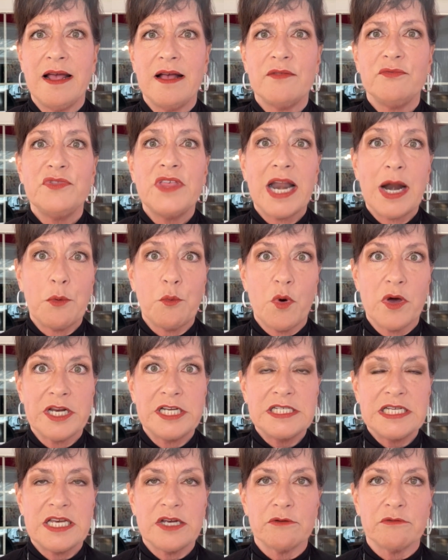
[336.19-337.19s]
that I wanted
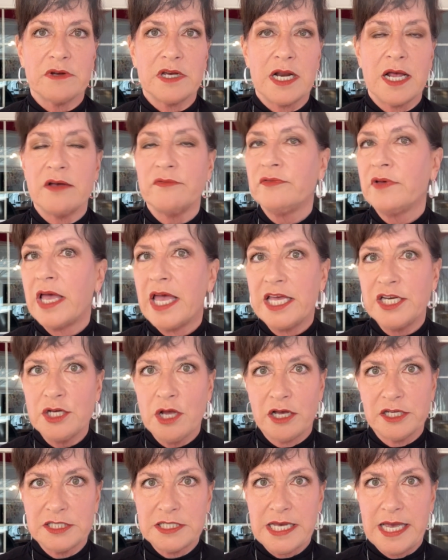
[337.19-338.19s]
to get rid of and
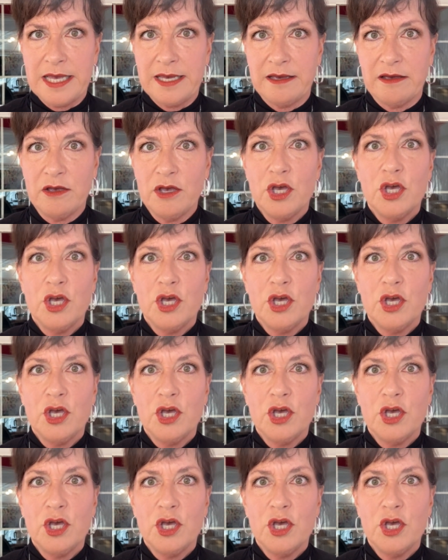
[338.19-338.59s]
not take.